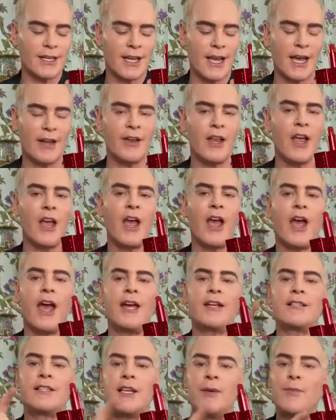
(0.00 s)
Again,
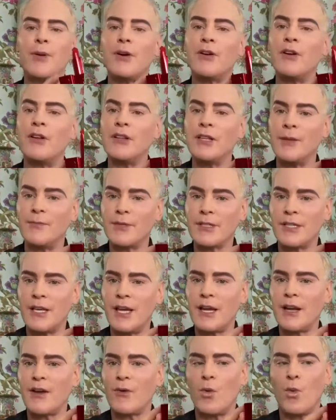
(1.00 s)
a typical
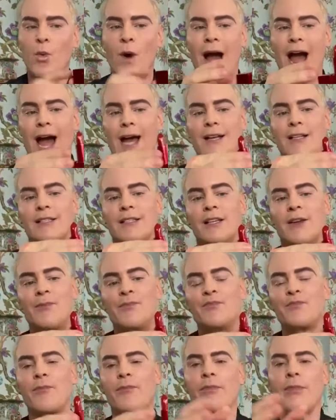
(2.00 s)
lipstick wax
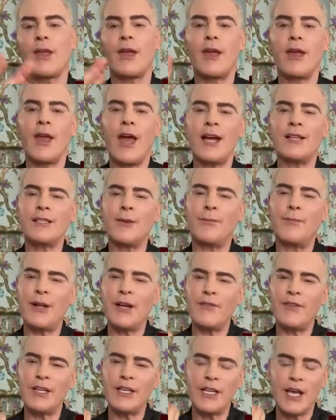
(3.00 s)
has a
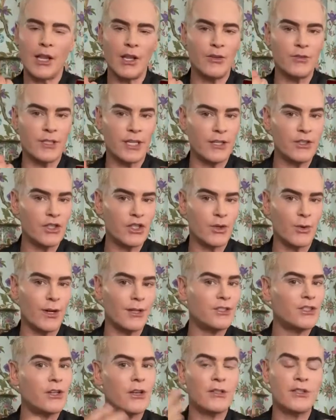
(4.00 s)
bit of a yellow tinge to
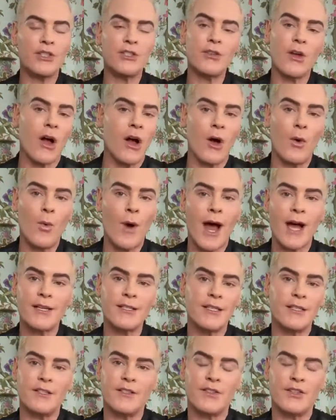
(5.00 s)
it. Just all
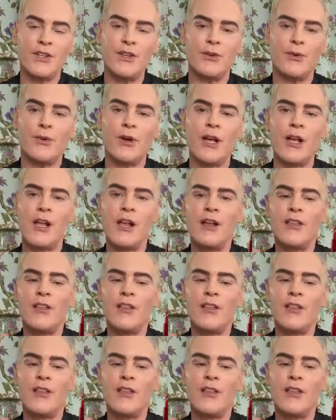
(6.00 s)
waxes do.